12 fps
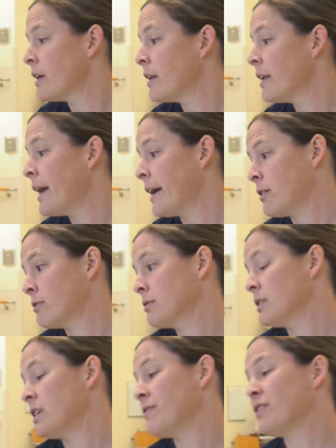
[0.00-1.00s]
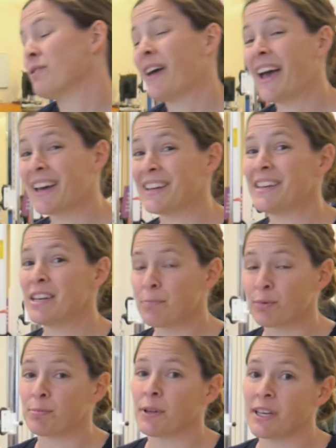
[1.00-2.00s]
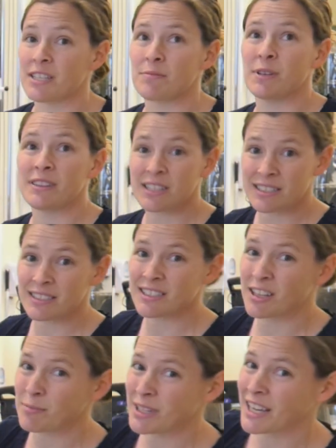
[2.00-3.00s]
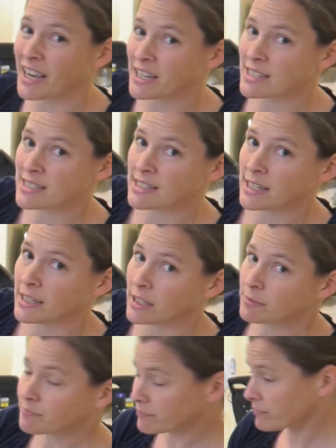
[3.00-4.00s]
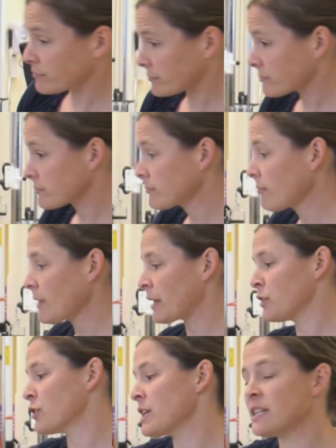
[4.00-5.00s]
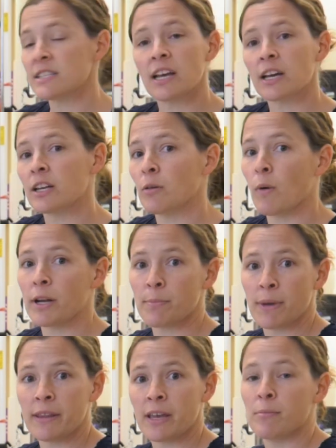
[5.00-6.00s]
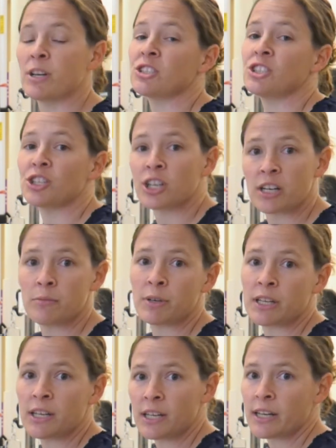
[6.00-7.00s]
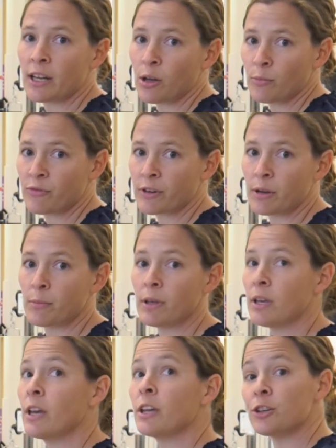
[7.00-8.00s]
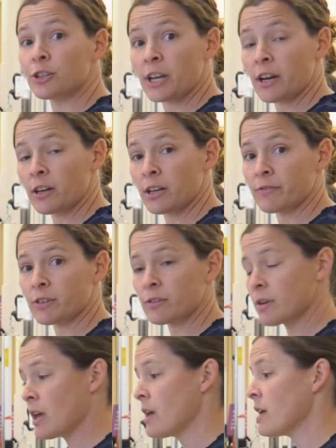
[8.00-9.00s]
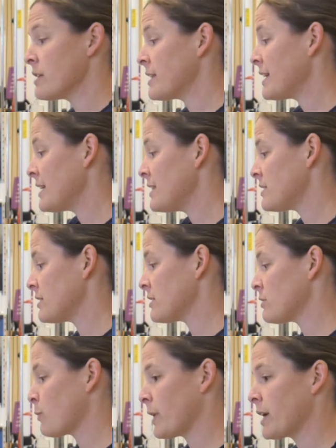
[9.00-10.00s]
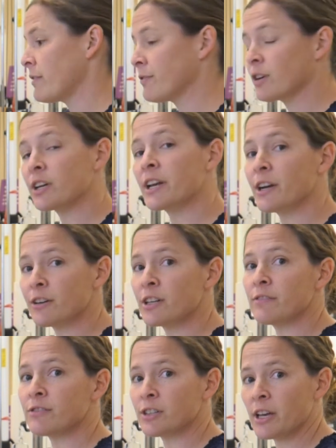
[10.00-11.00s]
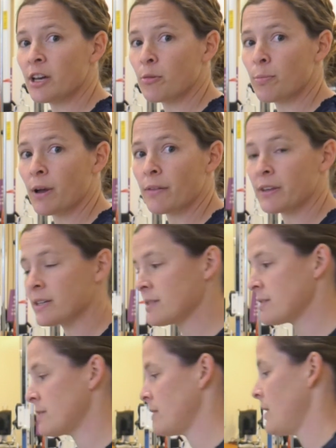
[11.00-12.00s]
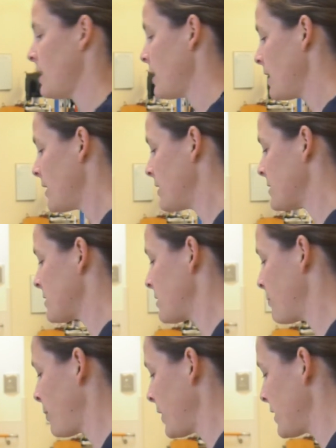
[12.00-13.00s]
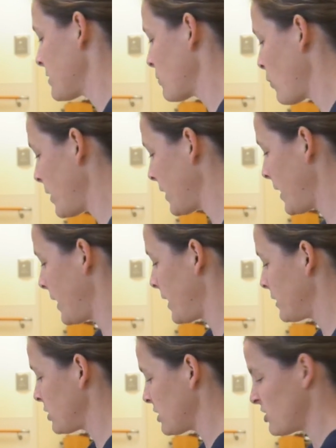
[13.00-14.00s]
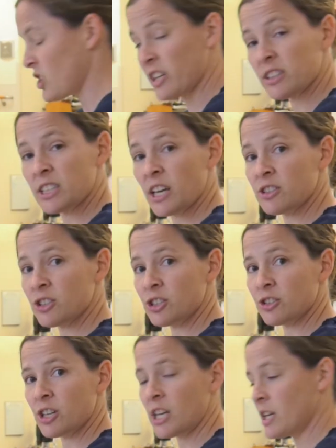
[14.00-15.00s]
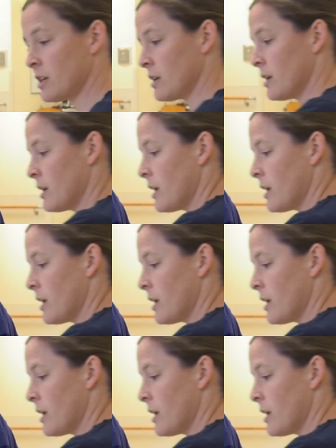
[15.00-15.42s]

Now, if you've had a hip replacement, this is going to be kind of sticky. Your knee's not going to want to bend that much and you're going to be needing help from your caregiver. The easiest way for a caregiver to help on this is to place one hand just gently under your knee